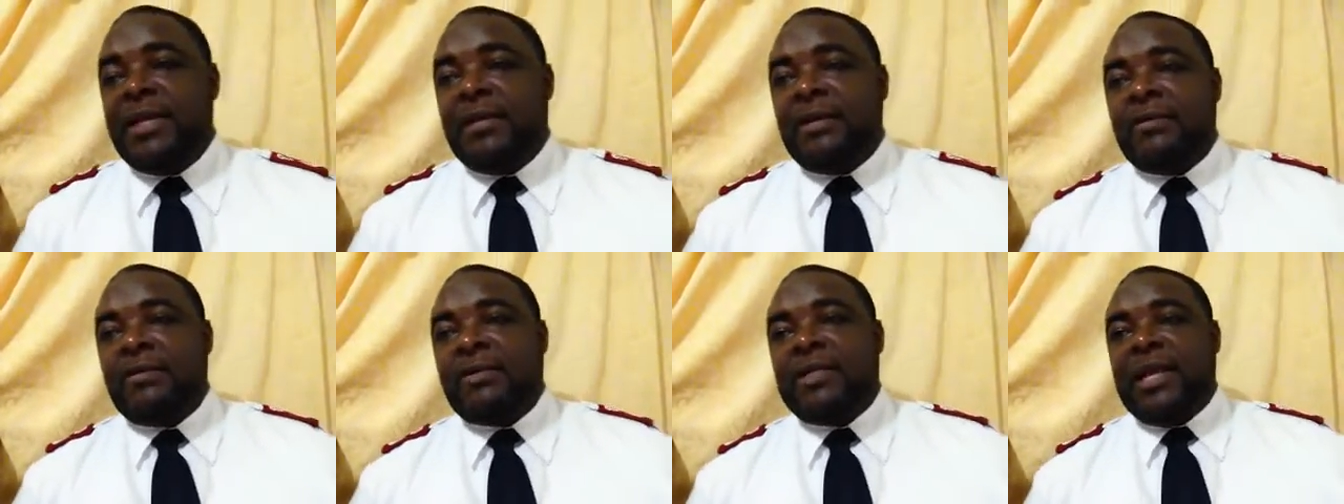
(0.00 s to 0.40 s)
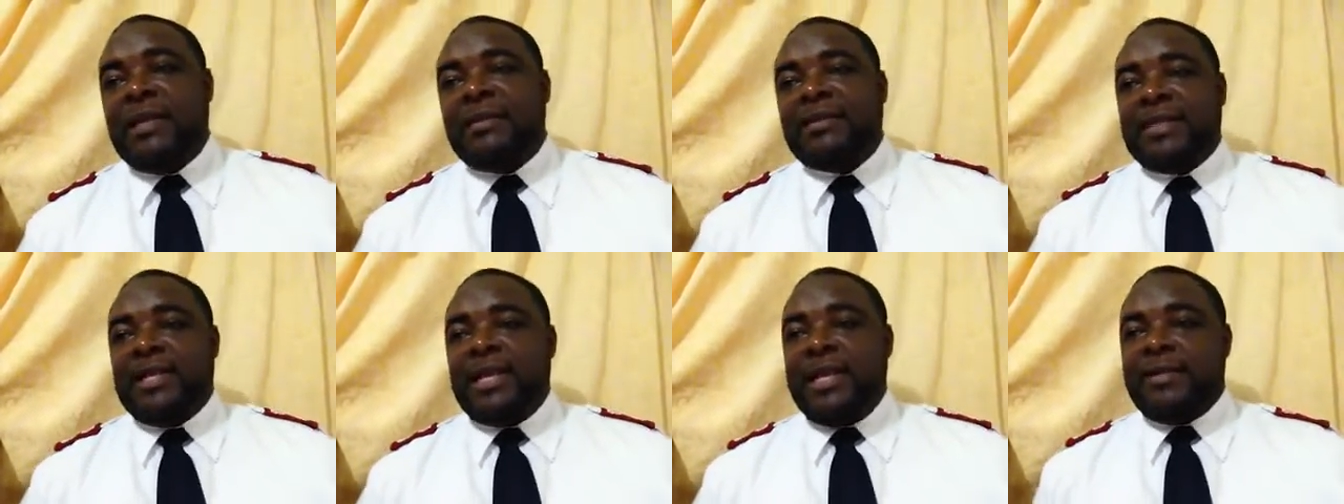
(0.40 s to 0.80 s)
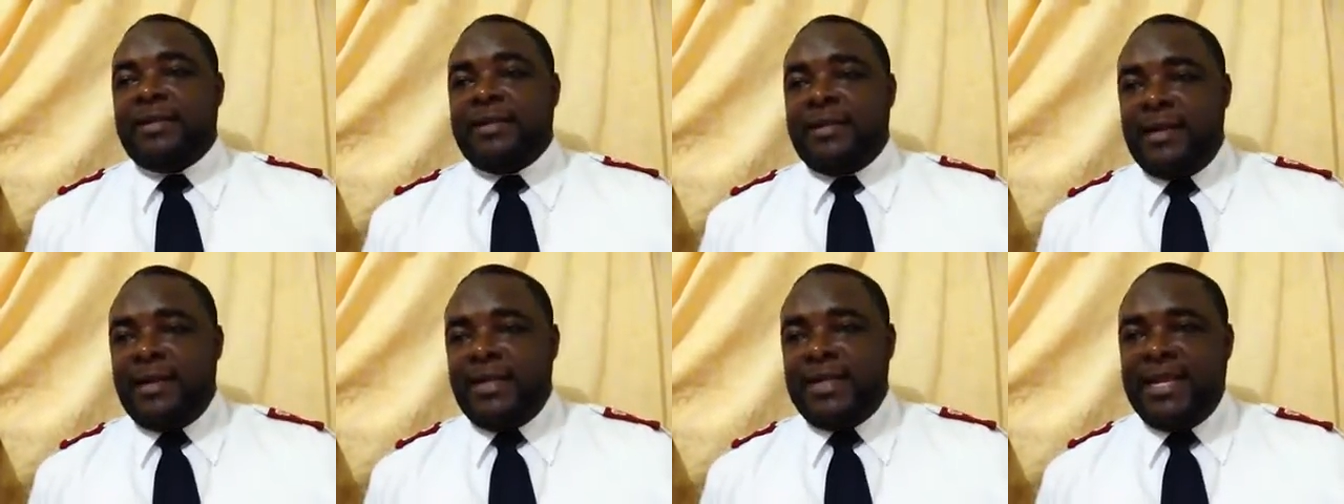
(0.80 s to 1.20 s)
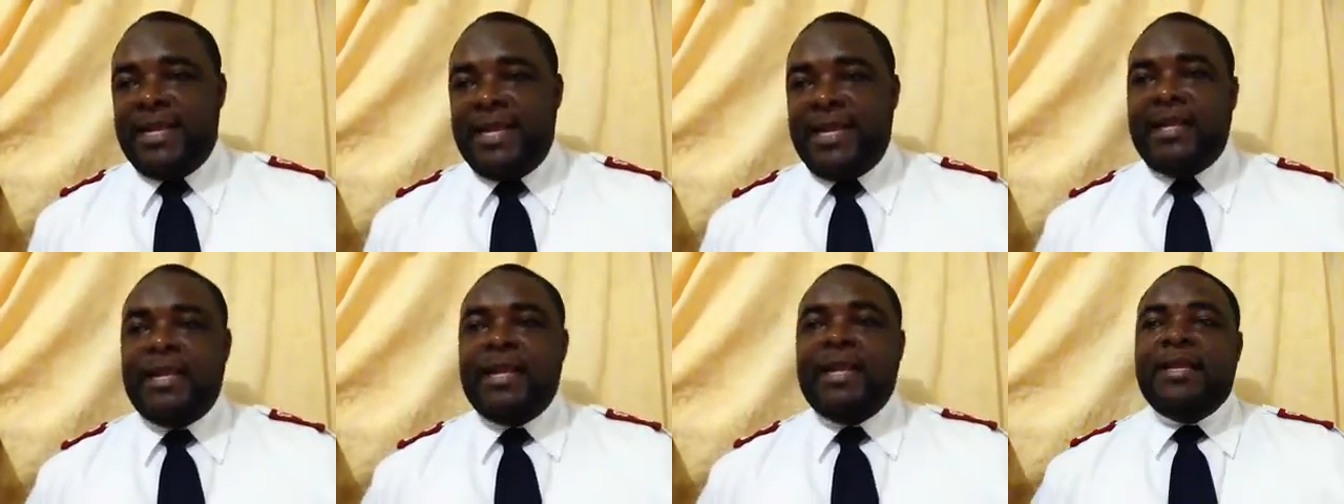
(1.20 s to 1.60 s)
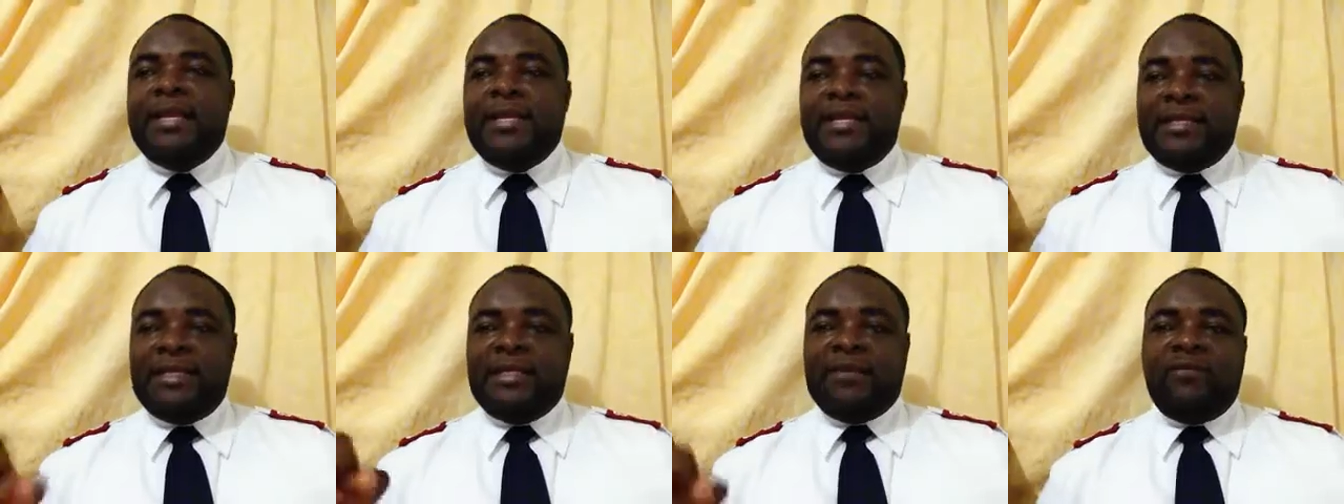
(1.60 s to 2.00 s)
2013.
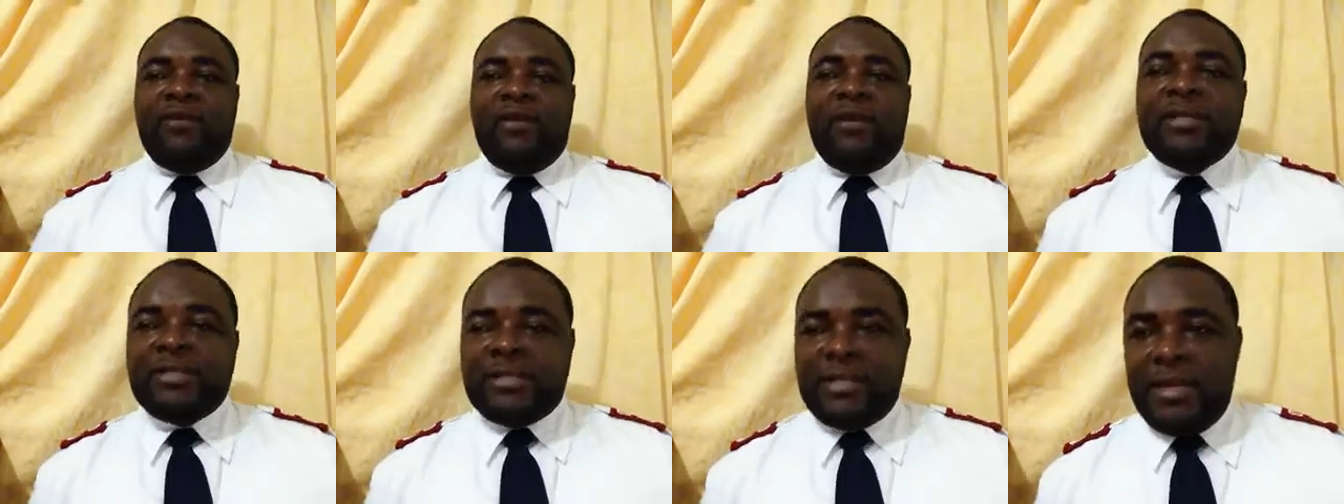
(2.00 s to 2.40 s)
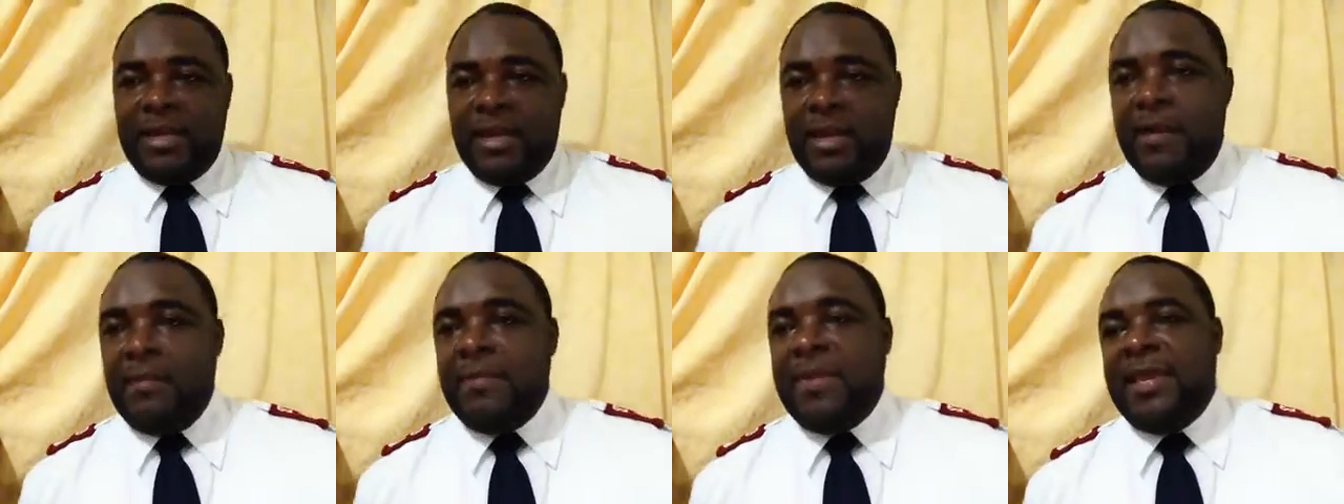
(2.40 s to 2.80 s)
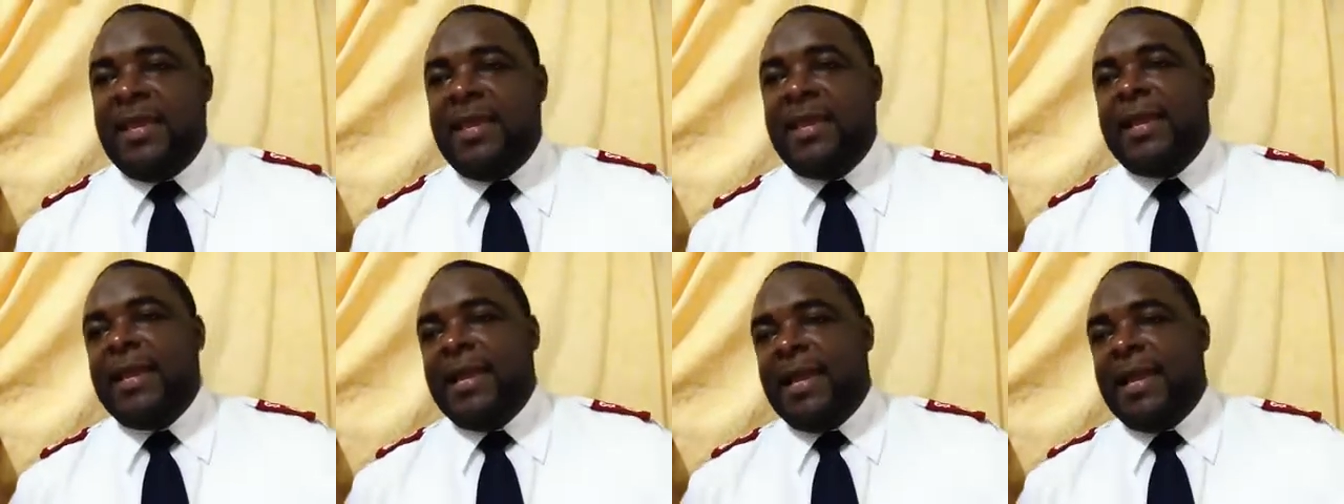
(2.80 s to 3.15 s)
This is Focus on the Army.